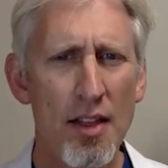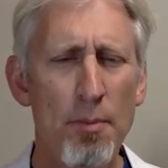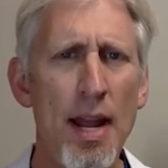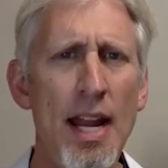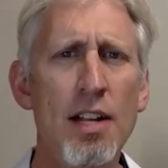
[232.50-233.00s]
The
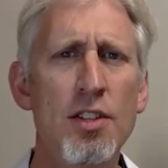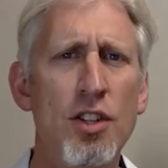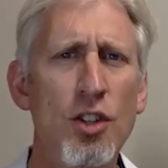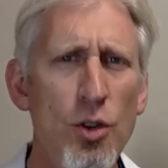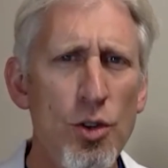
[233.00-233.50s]
pain is
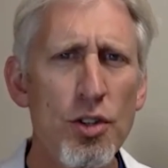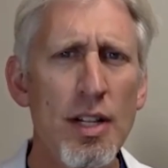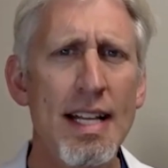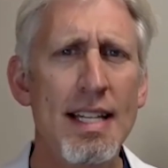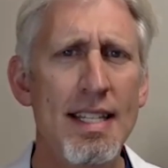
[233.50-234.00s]

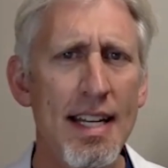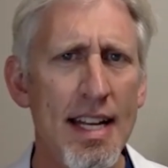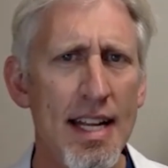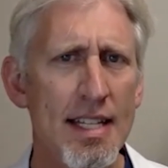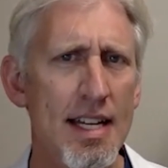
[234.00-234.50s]
usually
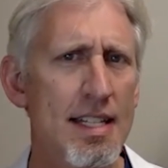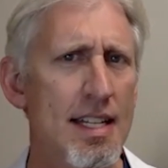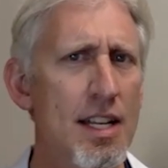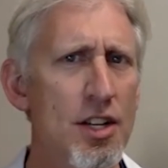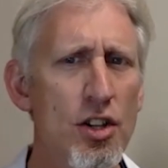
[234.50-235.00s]
insidious in its
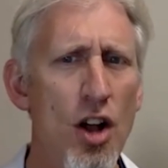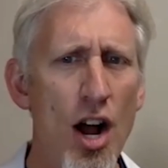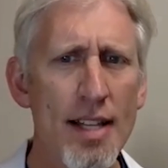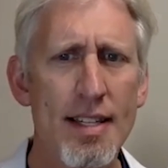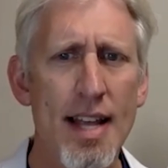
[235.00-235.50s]
initial
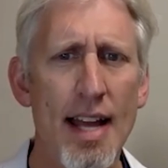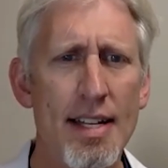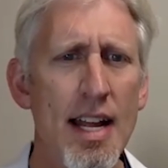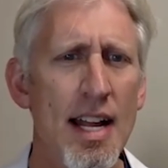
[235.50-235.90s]
onset.